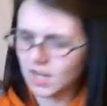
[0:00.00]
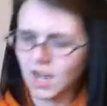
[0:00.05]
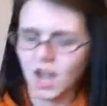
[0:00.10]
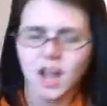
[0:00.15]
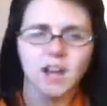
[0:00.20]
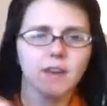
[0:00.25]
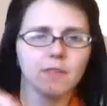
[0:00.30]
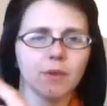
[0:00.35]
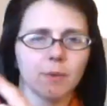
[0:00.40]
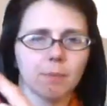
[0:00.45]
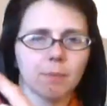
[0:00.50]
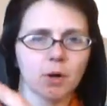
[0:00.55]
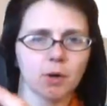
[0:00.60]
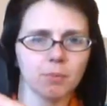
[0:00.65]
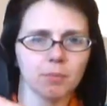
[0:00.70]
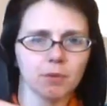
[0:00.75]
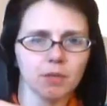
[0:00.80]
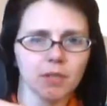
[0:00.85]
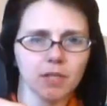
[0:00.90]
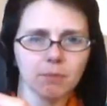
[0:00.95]
kind of a
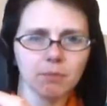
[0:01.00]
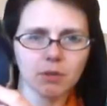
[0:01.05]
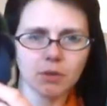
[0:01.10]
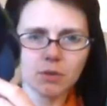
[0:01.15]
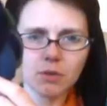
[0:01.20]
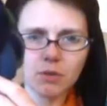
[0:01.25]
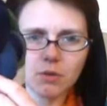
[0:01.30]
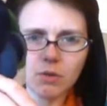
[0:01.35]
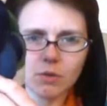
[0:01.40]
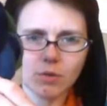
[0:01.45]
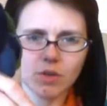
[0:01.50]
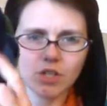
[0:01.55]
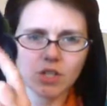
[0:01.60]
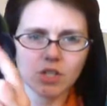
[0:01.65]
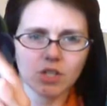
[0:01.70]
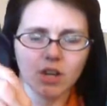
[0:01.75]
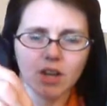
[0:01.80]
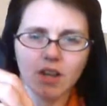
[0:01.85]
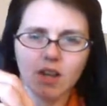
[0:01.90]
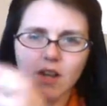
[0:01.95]
purpley blue,
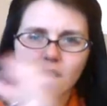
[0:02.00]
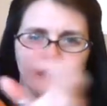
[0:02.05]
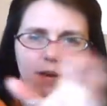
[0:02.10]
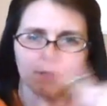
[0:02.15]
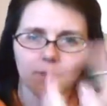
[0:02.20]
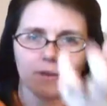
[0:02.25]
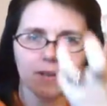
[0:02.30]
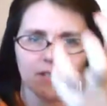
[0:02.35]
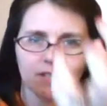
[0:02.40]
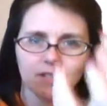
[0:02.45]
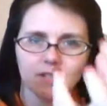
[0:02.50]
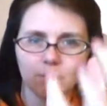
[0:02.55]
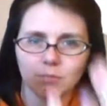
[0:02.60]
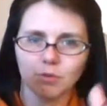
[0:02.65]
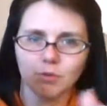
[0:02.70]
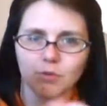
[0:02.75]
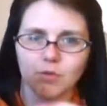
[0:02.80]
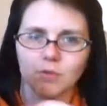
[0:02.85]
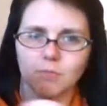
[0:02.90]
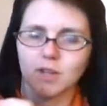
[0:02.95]
which because the
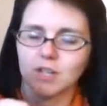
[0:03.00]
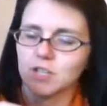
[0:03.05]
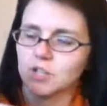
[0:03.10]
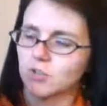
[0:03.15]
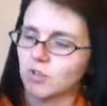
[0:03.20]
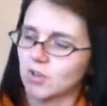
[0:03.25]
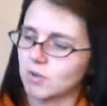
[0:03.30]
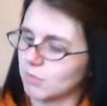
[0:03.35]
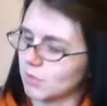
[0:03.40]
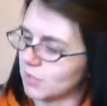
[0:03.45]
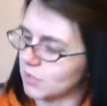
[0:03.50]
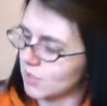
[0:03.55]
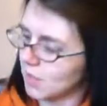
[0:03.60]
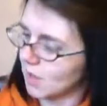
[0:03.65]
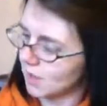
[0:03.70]
blue that my screen puts